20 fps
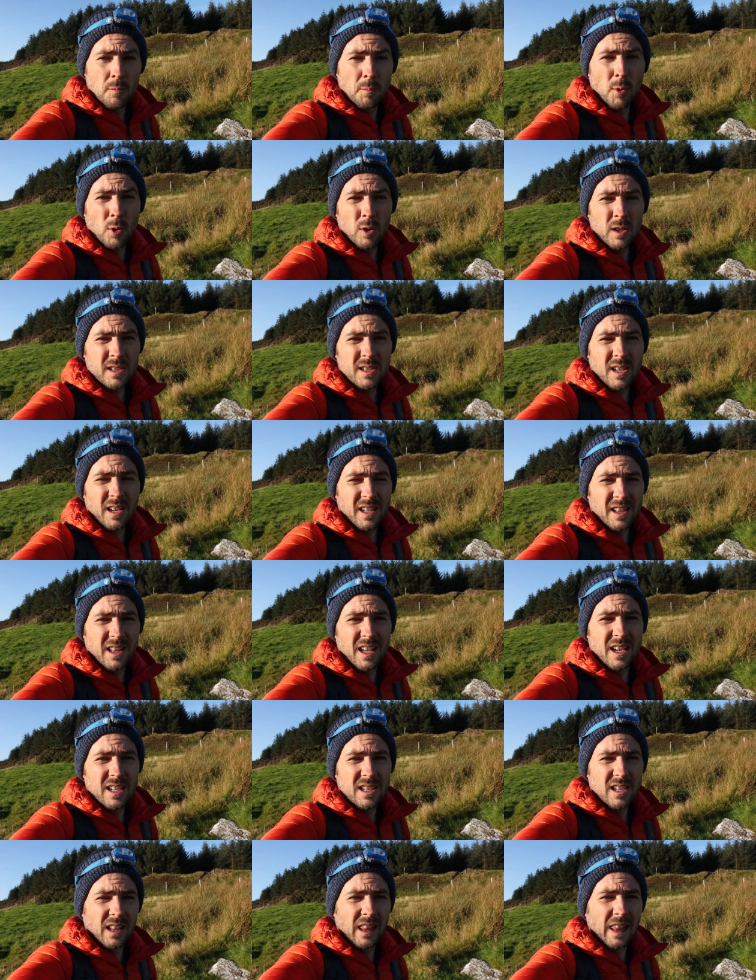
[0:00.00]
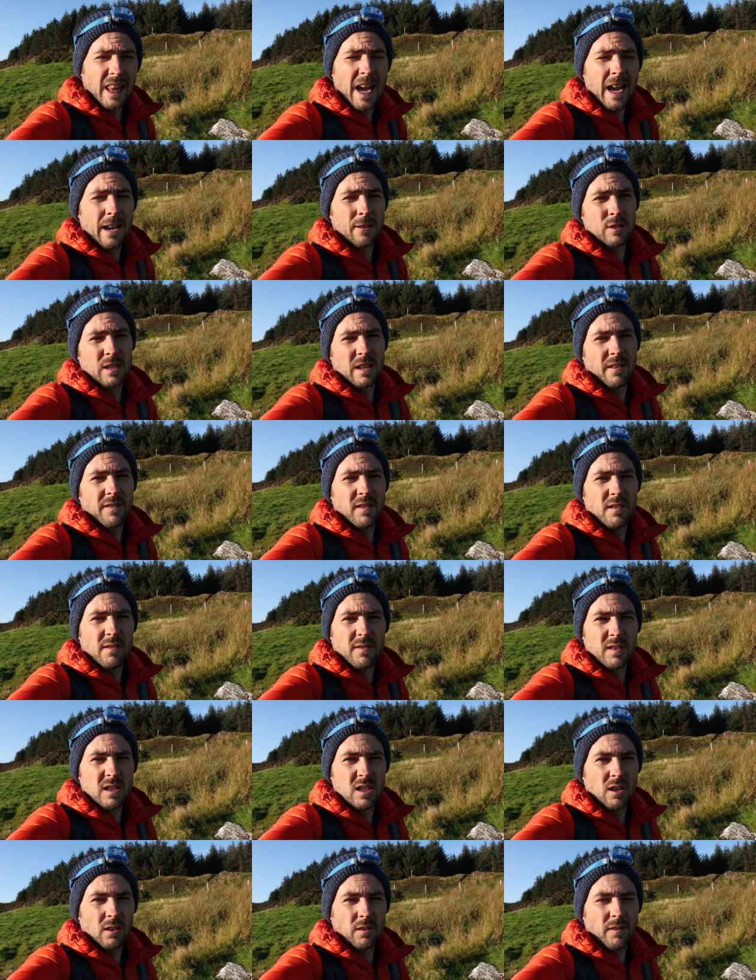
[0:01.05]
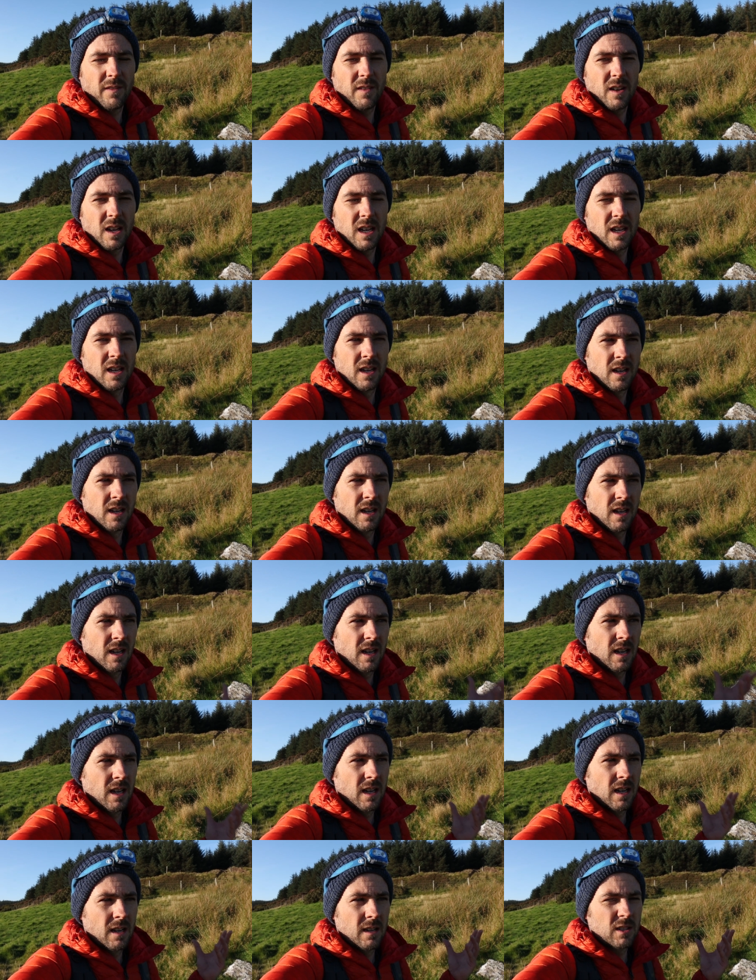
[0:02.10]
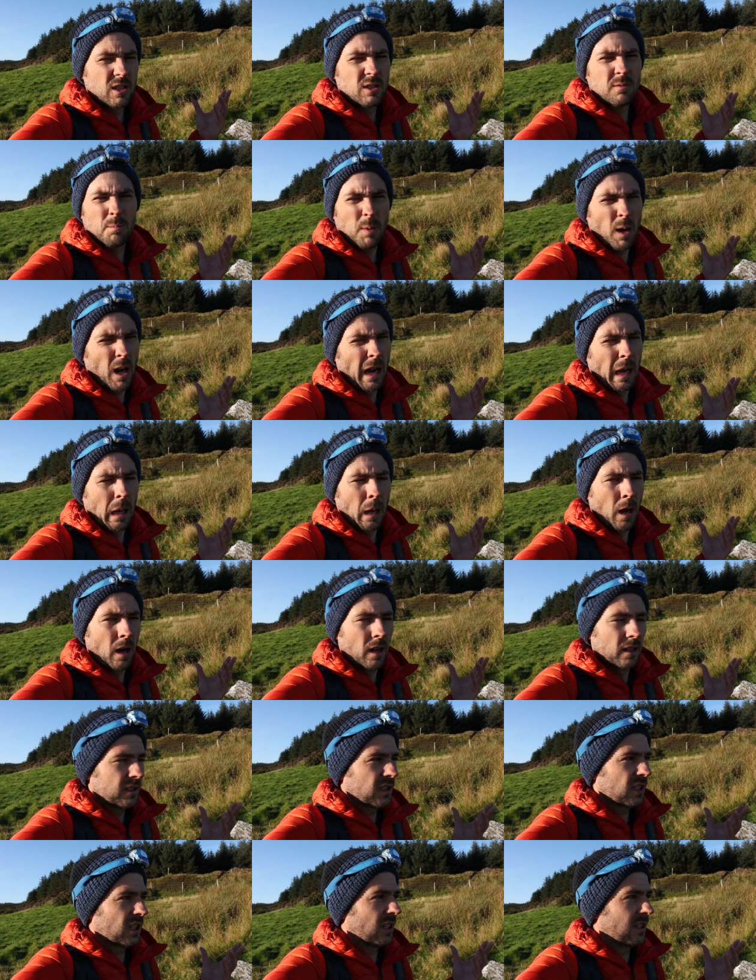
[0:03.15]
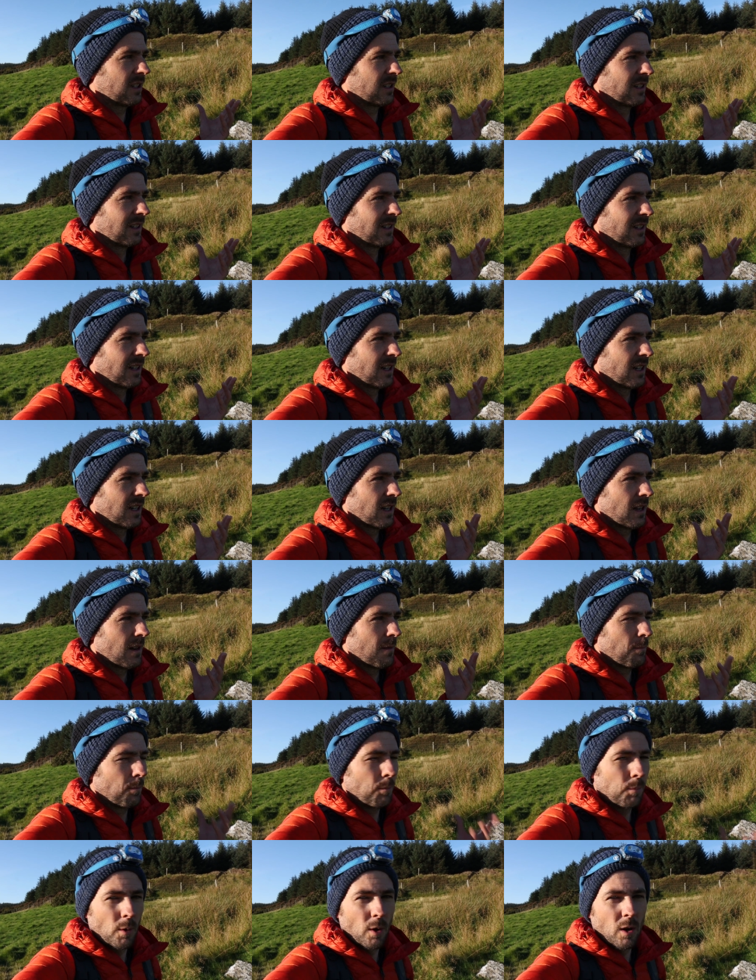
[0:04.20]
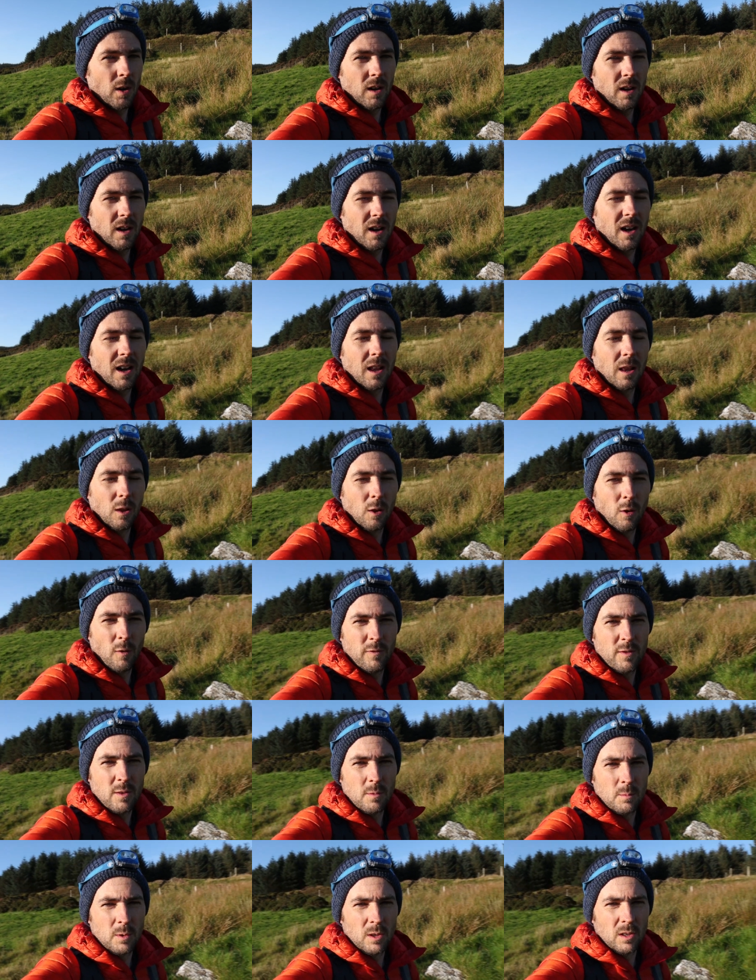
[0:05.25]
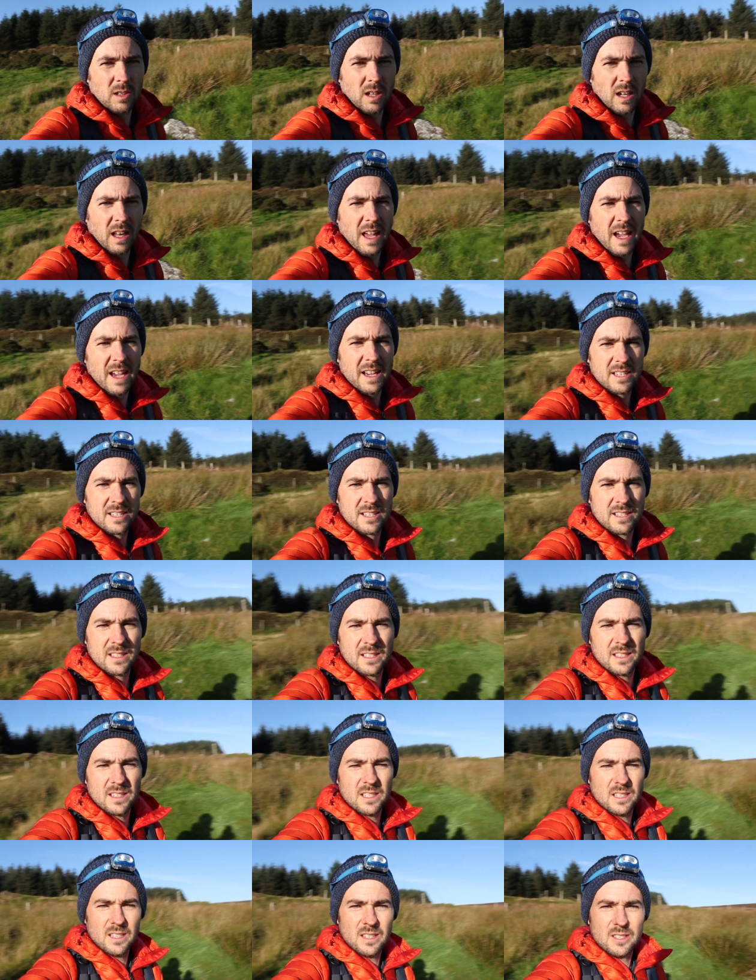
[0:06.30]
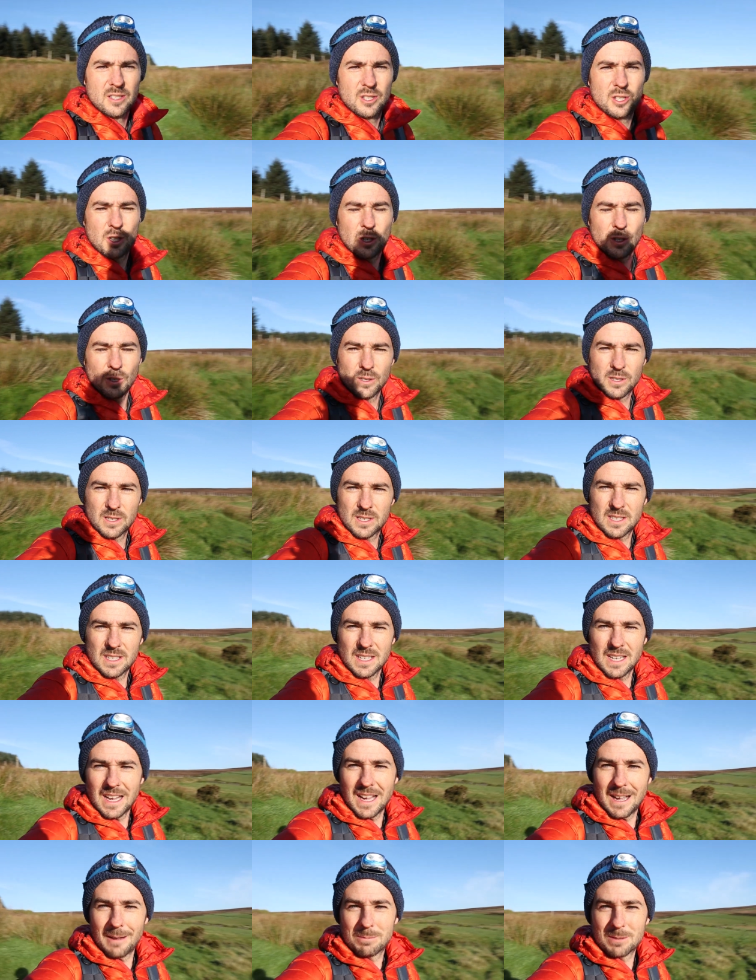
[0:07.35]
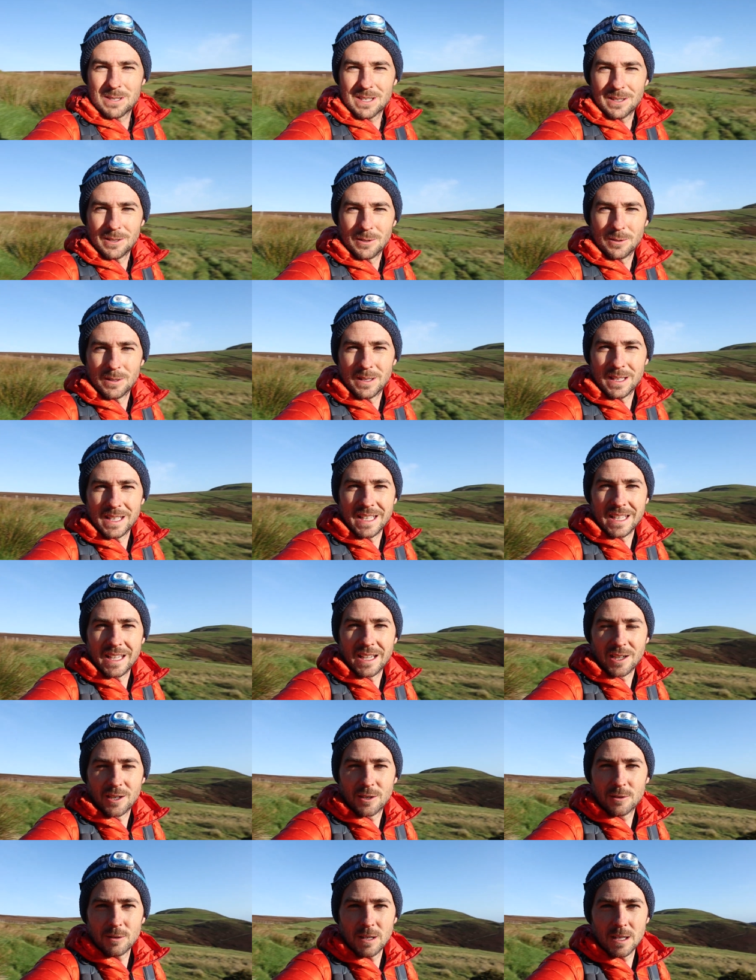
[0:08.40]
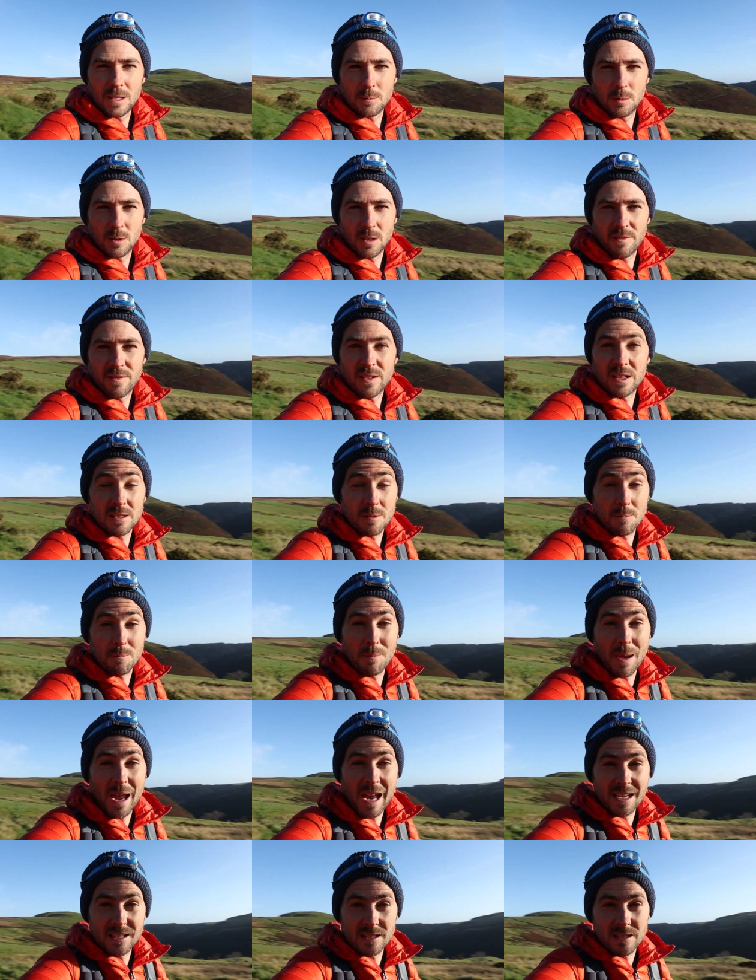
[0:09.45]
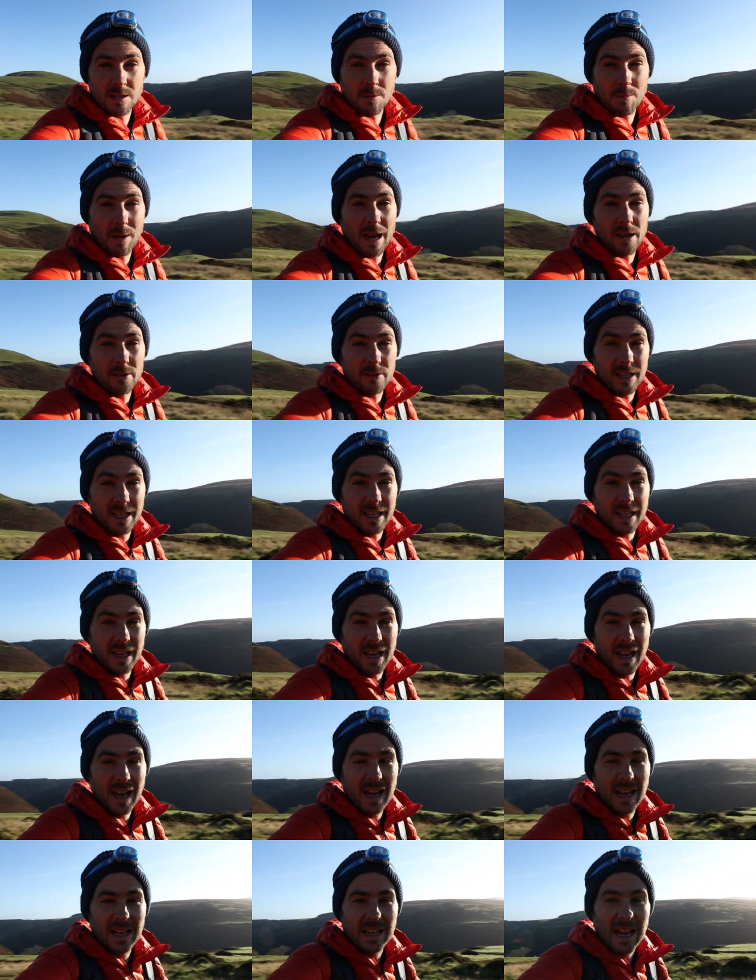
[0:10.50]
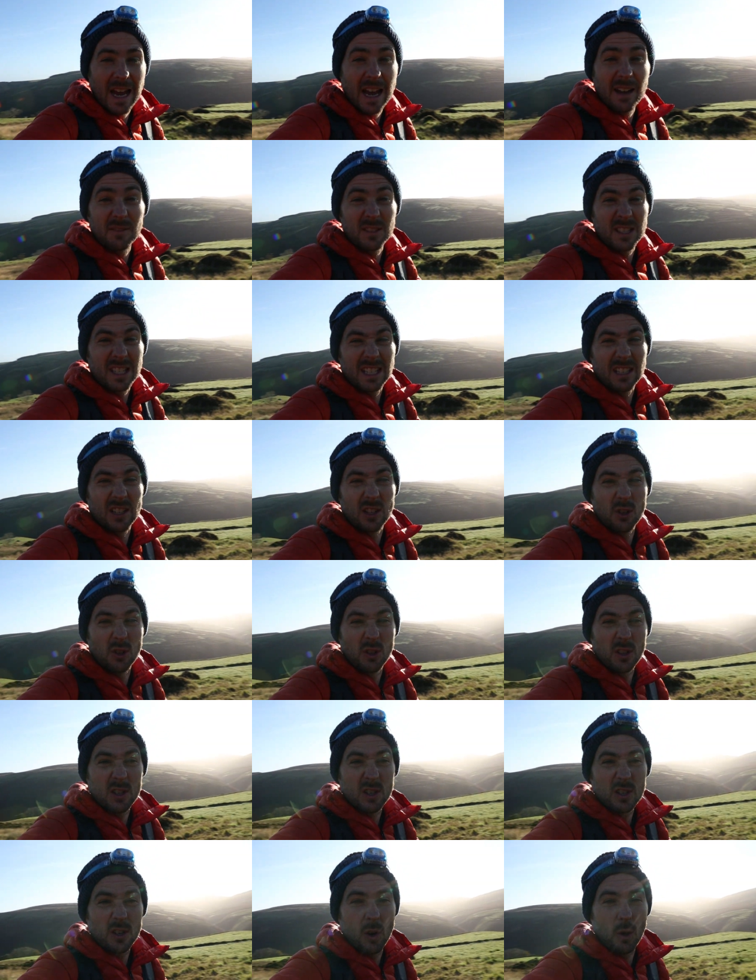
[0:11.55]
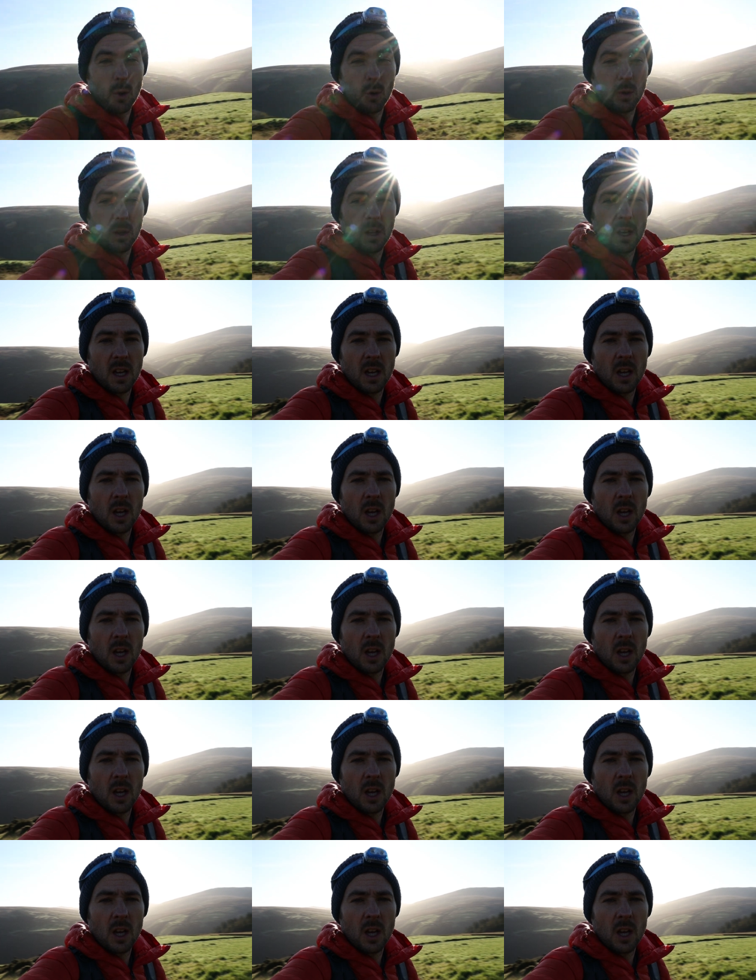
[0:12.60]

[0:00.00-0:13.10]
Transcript: Mornings like this are lousy for photography, by and large, but I love them nonetheless. Just absolutely incredible. It feels amazing to be out here, and I haven't seen another soul